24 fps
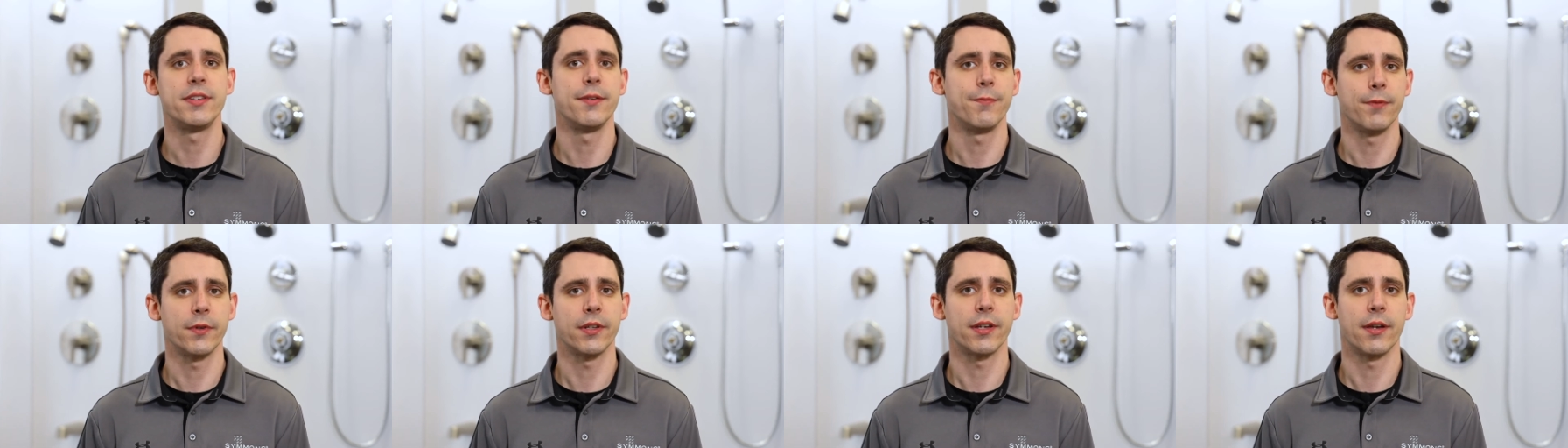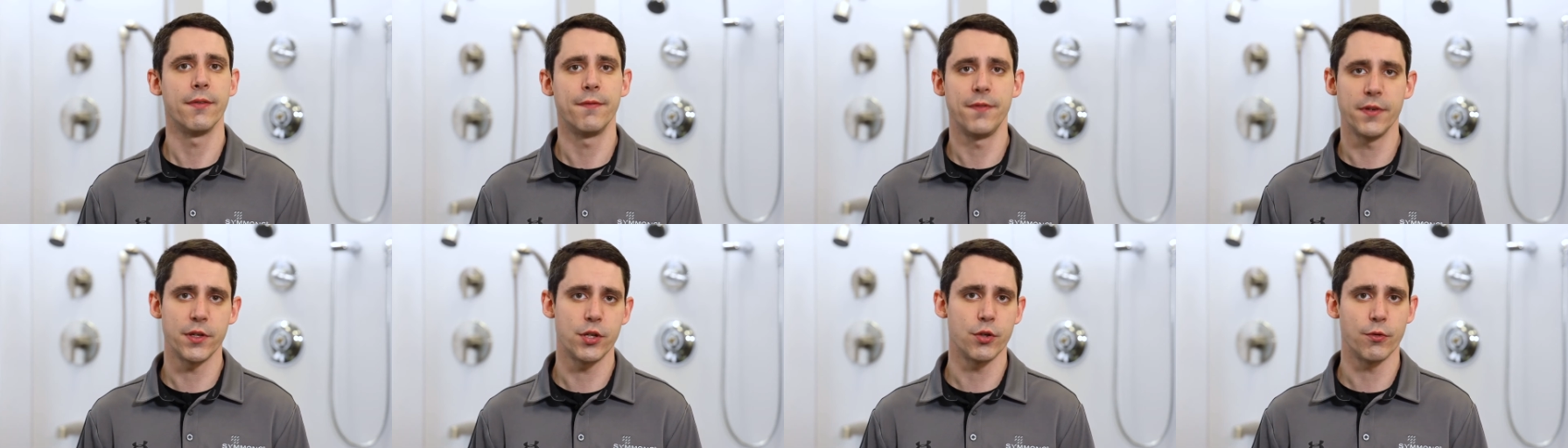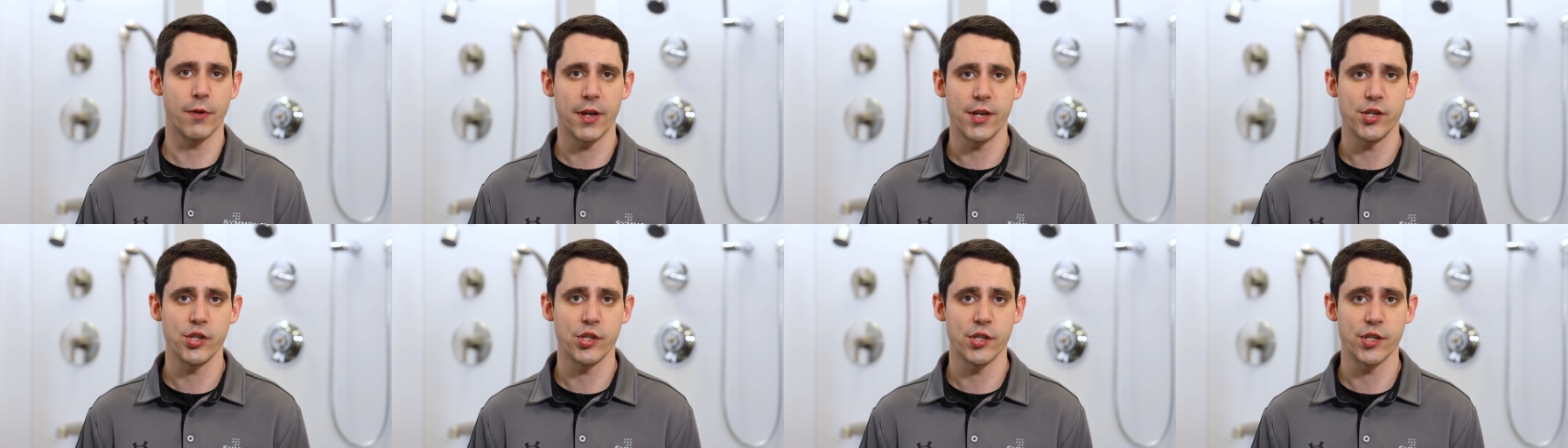different
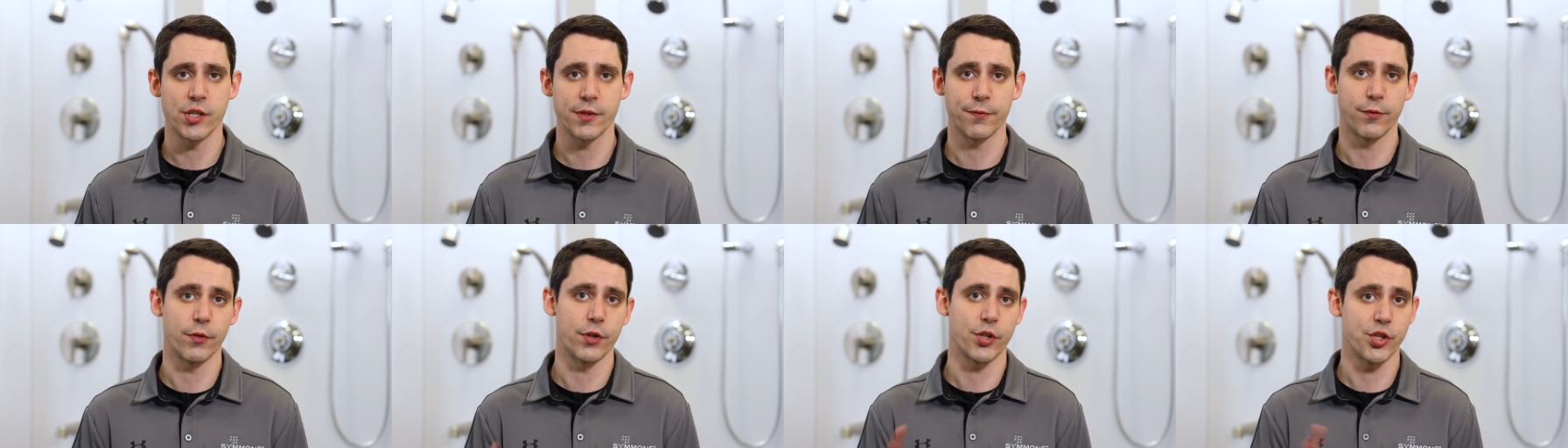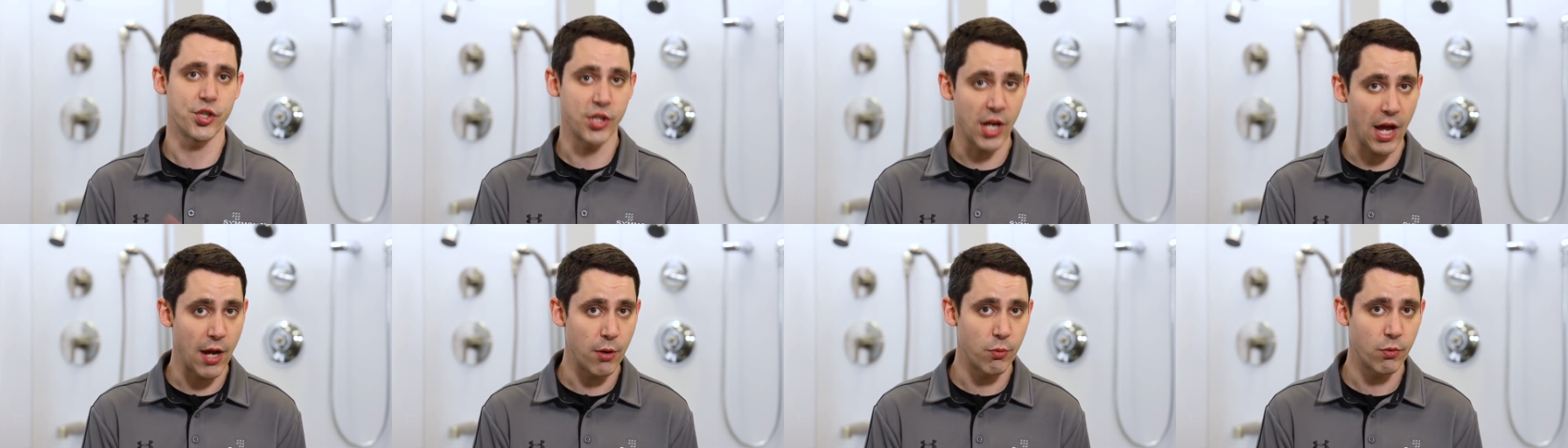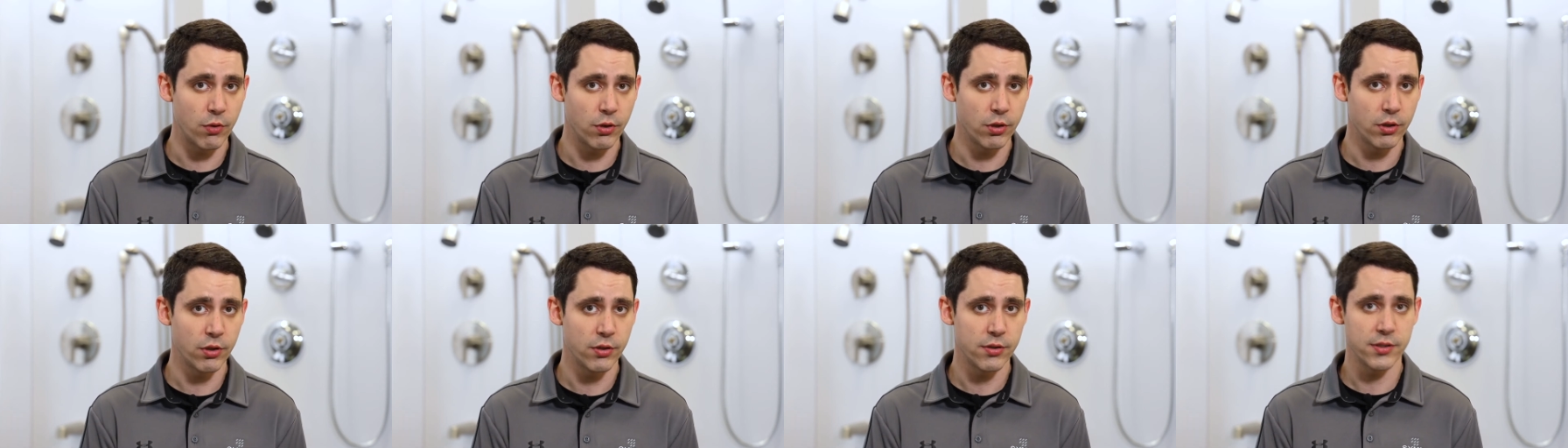configurations for a
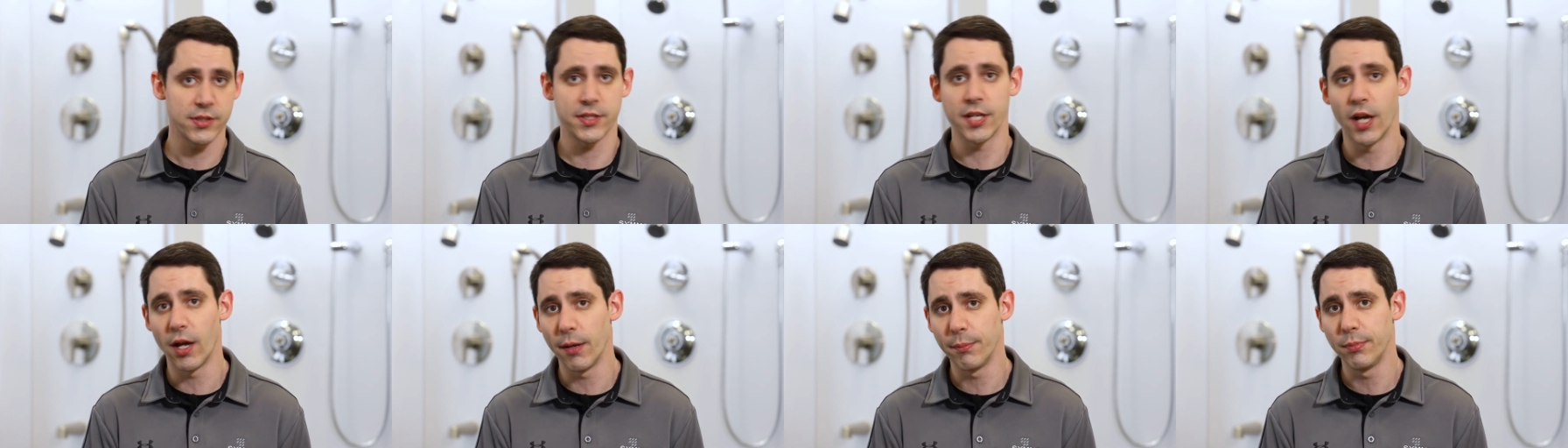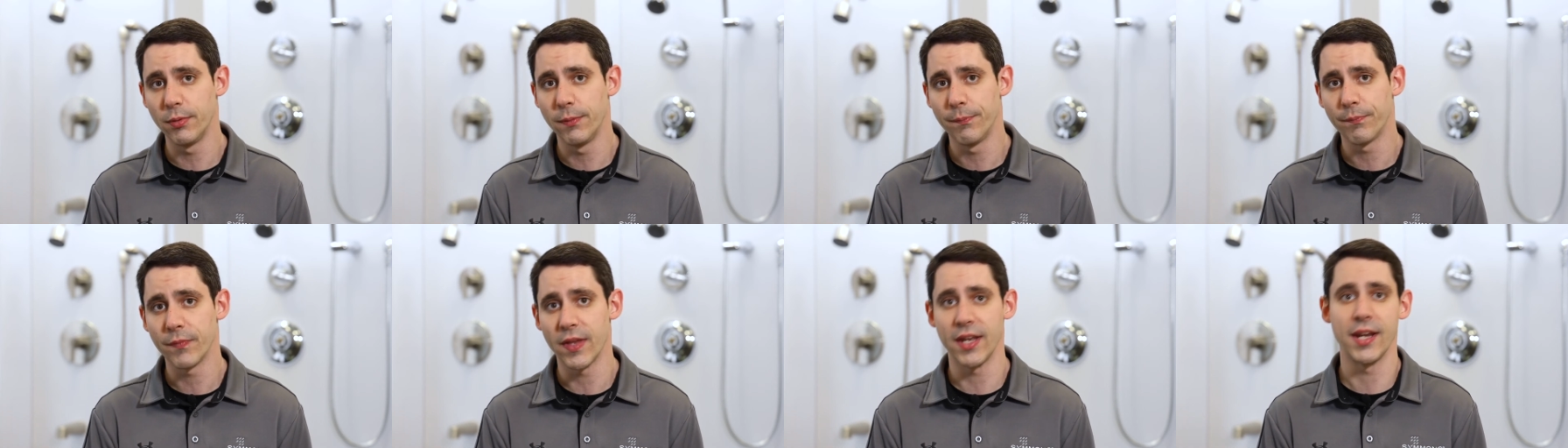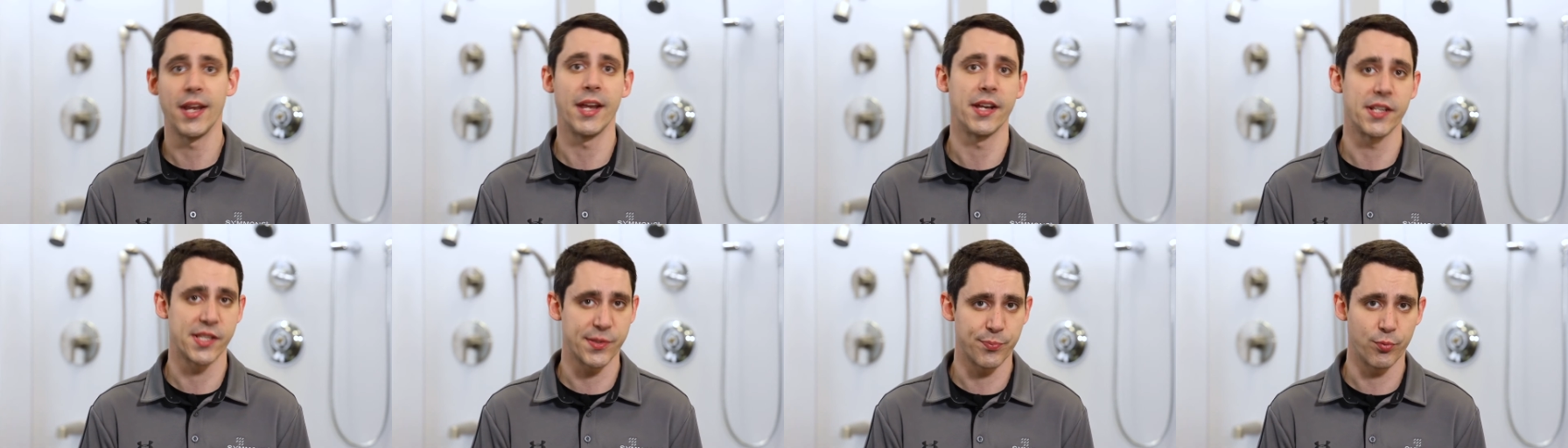shower, tub, and
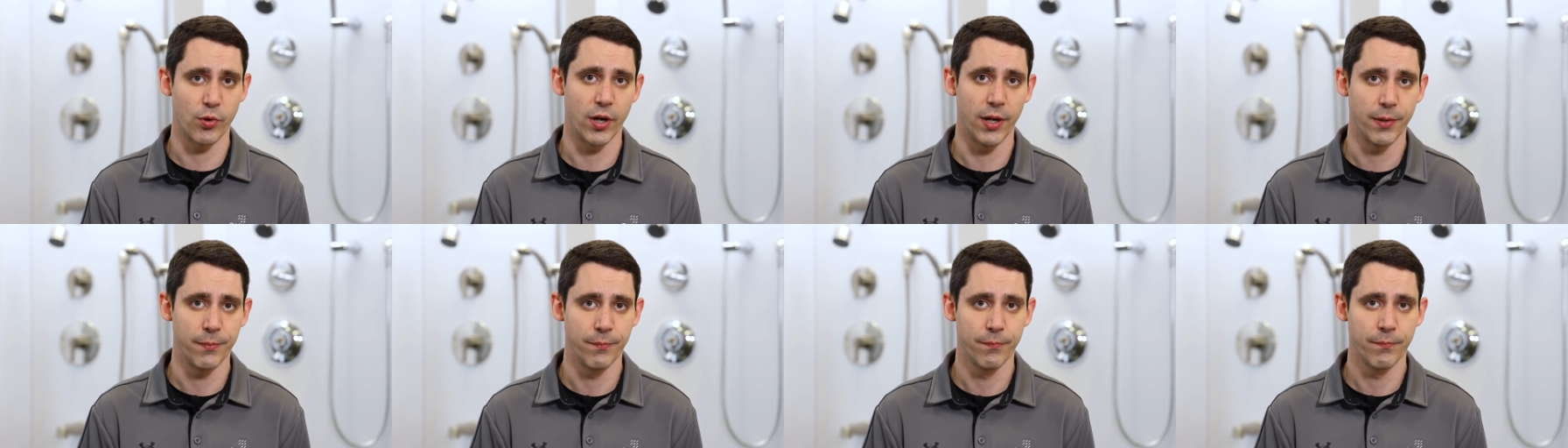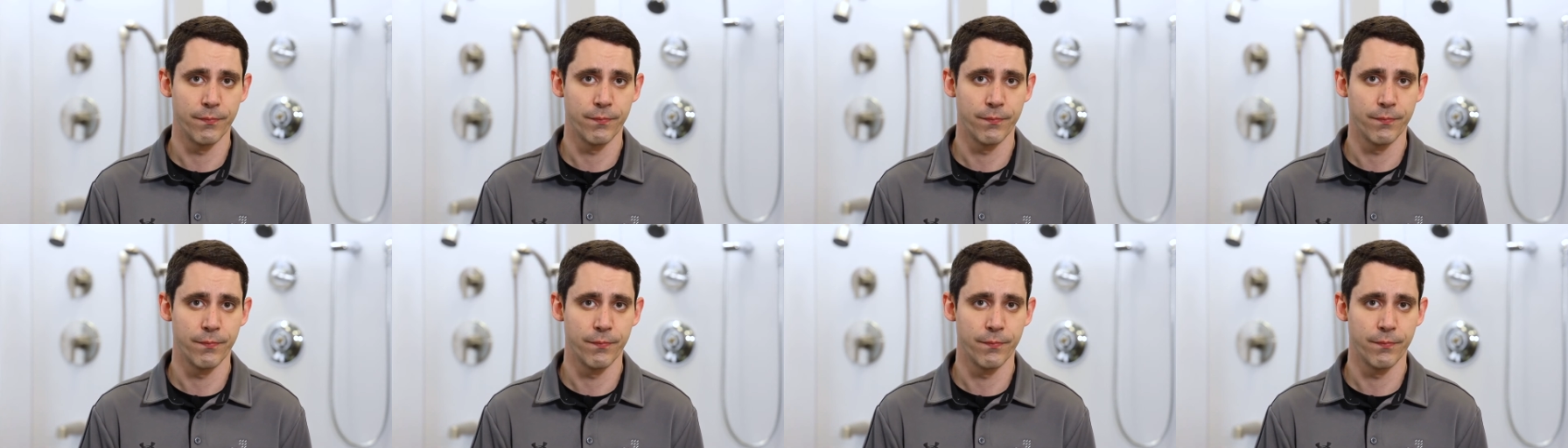handspray.